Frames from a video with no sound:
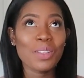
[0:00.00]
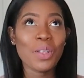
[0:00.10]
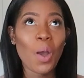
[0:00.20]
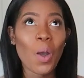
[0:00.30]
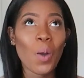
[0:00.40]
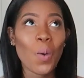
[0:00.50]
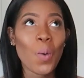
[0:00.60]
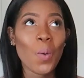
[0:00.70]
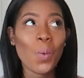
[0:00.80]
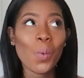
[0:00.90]

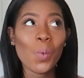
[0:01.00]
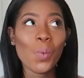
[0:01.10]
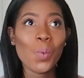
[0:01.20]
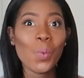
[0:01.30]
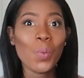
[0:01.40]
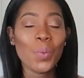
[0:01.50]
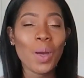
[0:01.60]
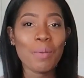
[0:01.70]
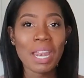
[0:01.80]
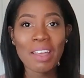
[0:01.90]
So
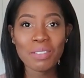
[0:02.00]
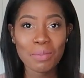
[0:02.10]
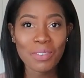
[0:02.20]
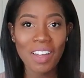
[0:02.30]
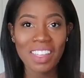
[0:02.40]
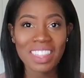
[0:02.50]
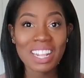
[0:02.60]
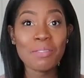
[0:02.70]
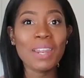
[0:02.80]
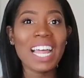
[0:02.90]
I'm gonna have to move all of
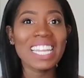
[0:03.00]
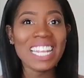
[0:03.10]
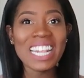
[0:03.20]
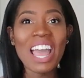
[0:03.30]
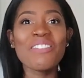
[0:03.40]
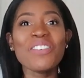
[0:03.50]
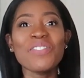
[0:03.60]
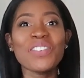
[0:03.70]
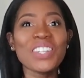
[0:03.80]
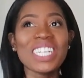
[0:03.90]
this, but at least I have
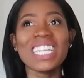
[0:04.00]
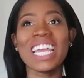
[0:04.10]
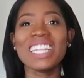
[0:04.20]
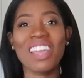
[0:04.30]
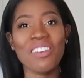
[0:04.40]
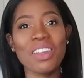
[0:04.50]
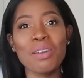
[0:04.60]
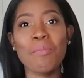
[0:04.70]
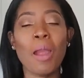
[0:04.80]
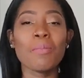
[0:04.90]
a fully like
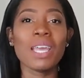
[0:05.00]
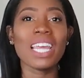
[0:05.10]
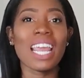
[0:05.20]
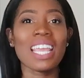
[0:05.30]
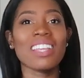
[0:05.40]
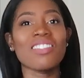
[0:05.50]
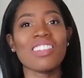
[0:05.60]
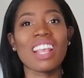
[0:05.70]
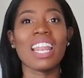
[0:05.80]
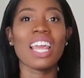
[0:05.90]
decorated apartment and I can
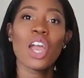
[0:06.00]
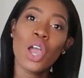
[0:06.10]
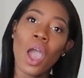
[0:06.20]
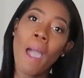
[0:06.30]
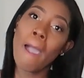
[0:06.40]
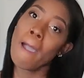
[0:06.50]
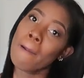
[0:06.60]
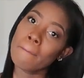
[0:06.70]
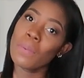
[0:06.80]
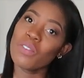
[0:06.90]
just kind of
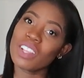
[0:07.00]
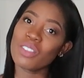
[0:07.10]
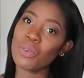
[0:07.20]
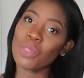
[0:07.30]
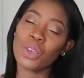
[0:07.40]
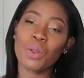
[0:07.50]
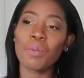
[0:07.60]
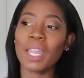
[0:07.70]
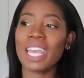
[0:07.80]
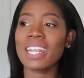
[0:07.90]
move it to the new
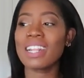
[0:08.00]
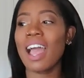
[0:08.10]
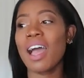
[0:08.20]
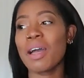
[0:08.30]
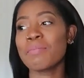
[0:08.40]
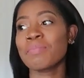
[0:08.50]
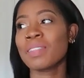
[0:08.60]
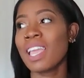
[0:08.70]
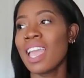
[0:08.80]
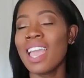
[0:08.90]
place.
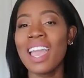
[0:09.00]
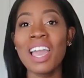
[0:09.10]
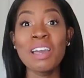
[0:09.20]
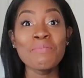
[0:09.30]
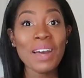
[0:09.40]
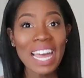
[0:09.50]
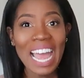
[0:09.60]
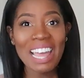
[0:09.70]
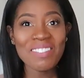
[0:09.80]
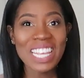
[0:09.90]
But I'm